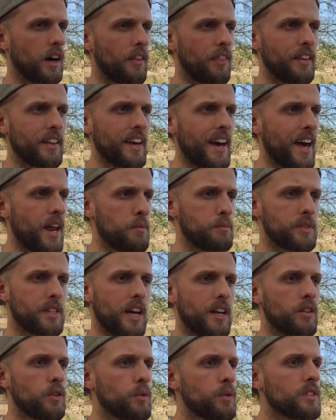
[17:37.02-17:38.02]
think Adam
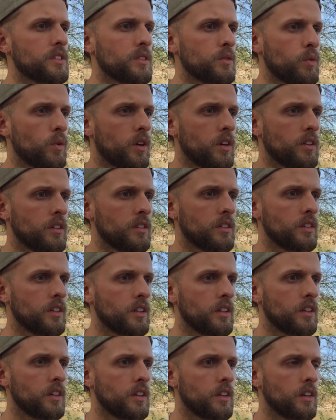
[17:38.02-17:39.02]
Sandler was in one.
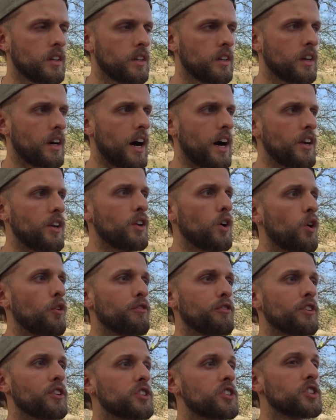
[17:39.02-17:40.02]
I know
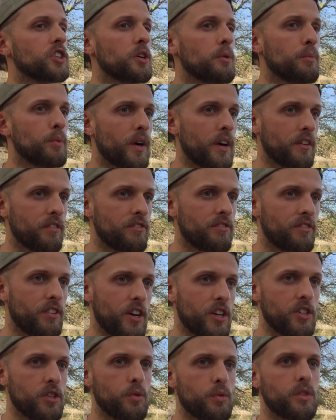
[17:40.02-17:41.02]
for sure Brendan
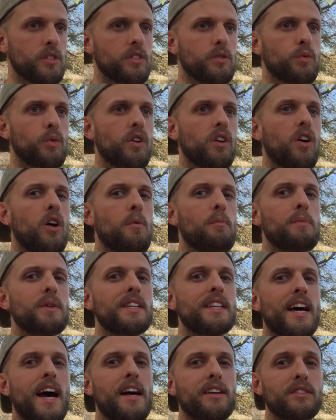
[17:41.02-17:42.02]
Fraser was in one called
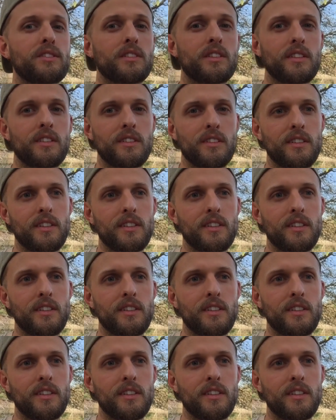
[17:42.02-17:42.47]
Bedazzled.